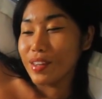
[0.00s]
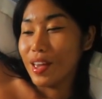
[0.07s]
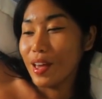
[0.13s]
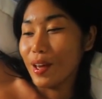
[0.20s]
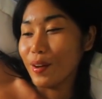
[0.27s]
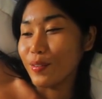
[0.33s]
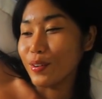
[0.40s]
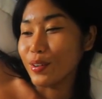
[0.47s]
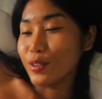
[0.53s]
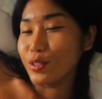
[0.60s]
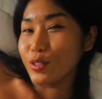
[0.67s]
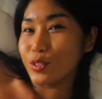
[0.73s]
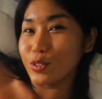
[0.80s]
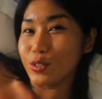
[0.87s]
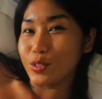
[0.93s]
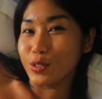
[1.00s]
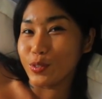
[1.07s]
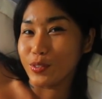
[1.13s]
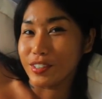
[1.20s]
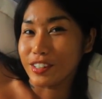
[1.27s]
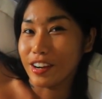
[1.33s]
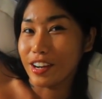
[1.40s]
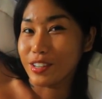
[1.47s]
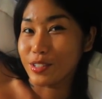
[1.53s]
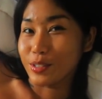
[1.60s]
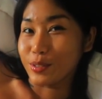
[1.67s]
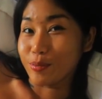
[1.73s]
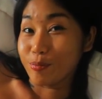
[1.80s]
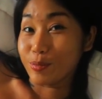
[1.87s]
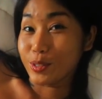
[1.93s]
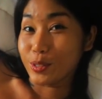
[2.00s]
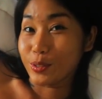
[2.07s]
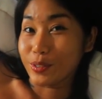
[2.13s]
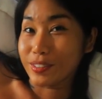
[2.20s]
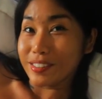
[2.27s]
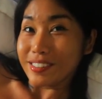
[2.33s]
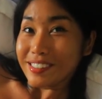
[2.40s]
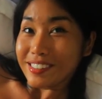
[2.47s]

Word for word: Yeah, well, you choose to work, I don't, so.